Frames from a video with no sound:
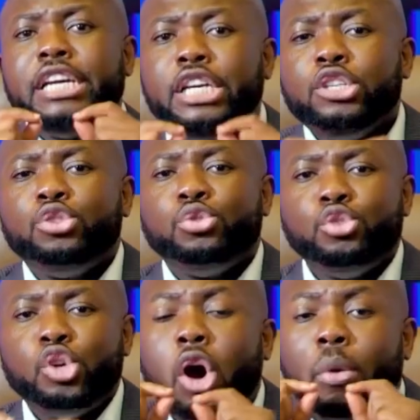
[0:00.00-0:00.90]

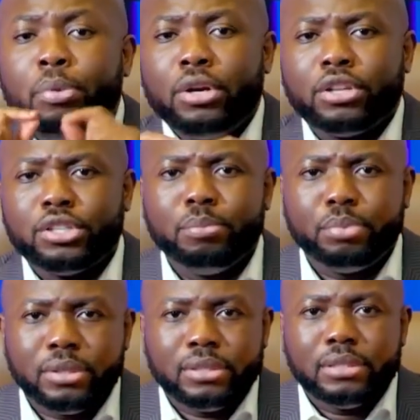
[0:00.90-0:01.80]
into your production
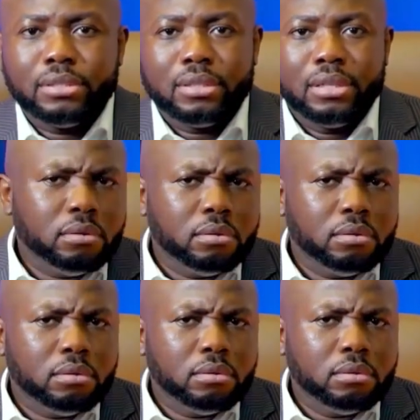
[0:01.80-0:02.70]
process. If
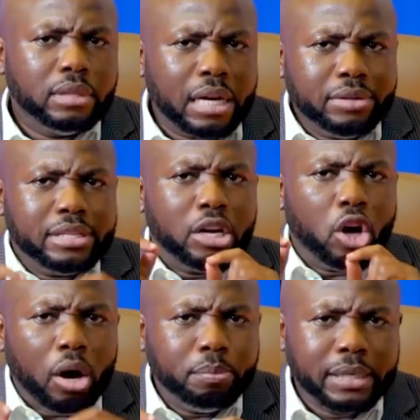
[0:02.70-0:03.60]
there is an
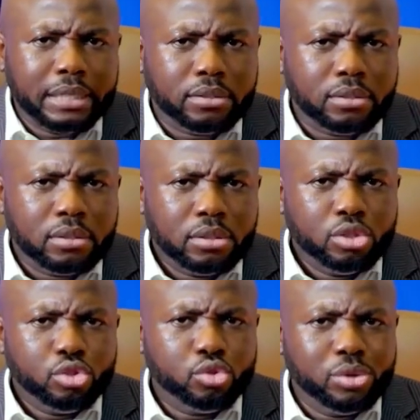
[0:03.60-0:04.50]
update
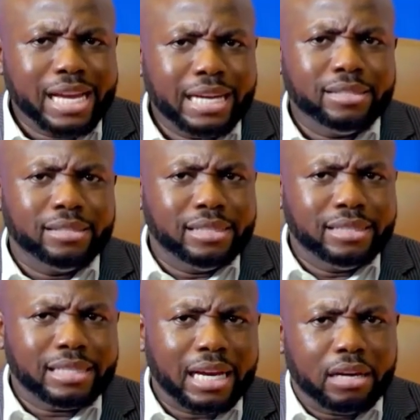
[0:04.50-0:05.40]
to the
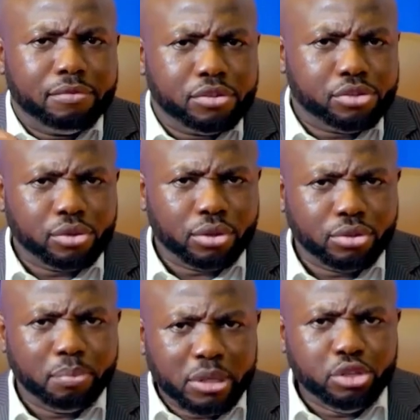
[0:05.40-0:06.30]
existing tech
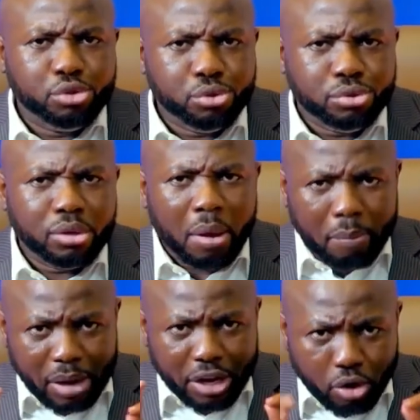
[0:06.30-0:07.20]
infrastructure being used
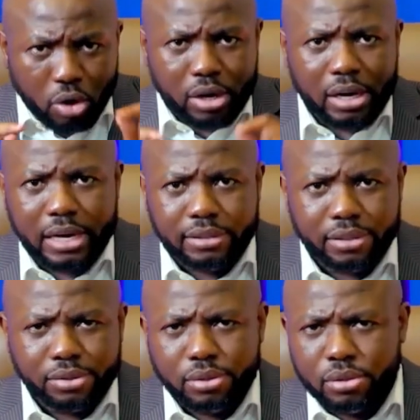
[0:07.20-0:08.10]
by your
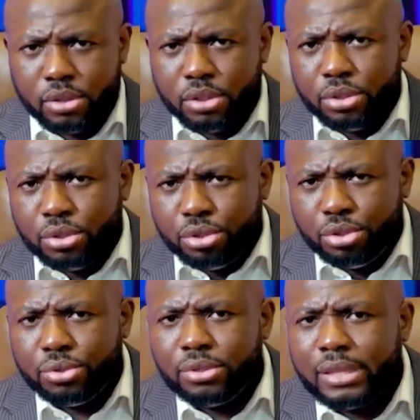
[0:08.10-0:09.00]
organization, you
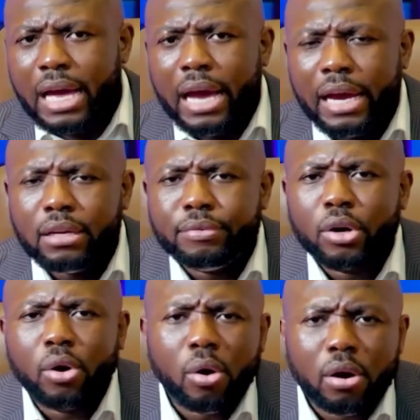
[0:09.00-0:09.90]
should stay ahead of the
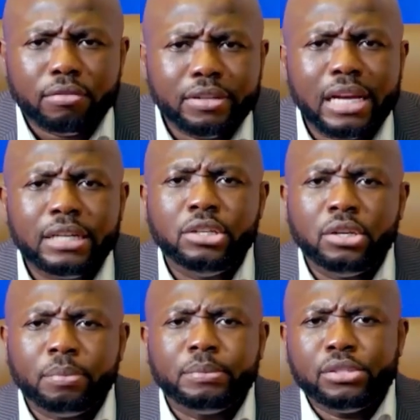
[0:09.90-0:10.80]
curve in
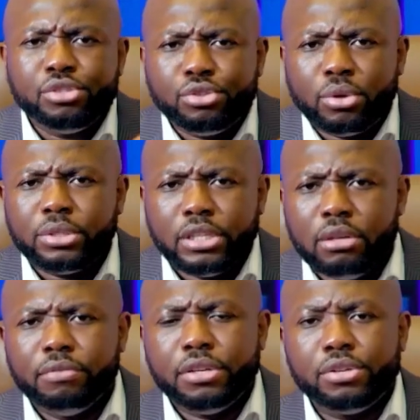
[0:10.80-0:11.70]
adopting such
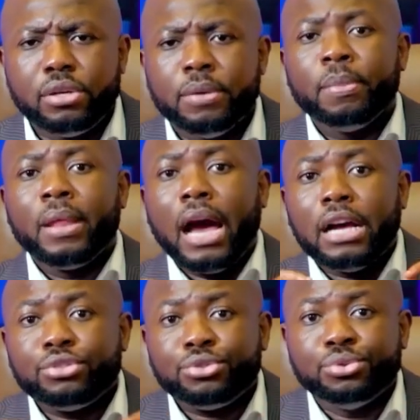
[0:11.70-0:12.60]
innovation
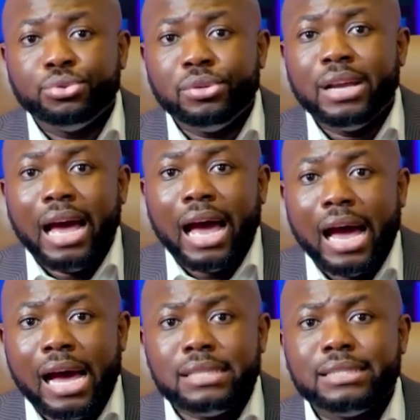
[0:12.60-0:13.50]
as soon
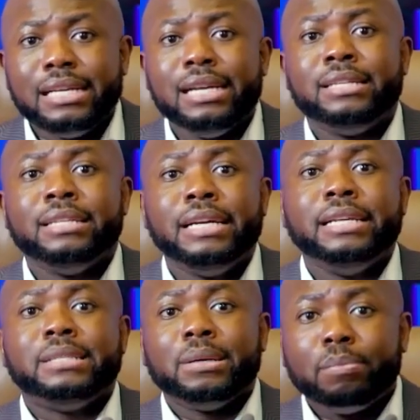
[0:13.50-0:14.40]
as it
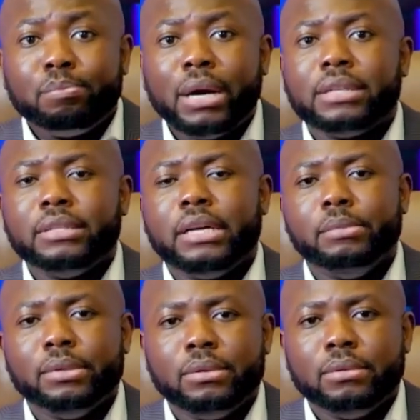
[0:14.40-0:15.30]
is
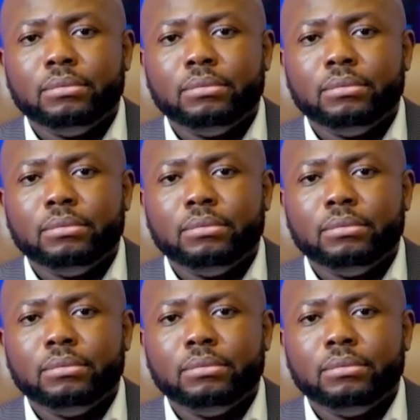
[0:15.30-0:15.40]
practicable.